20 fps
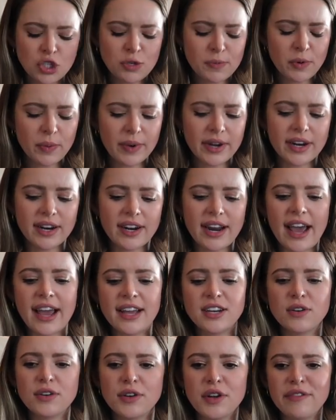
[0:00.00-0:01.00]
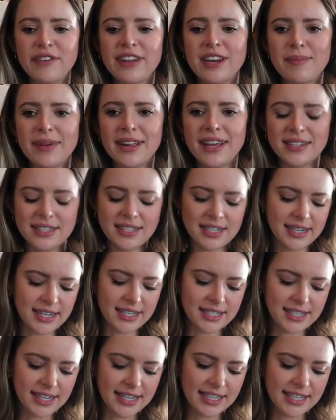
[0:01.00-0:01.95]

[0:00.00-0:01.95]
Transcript: Super weird, I don't know if anybody else that does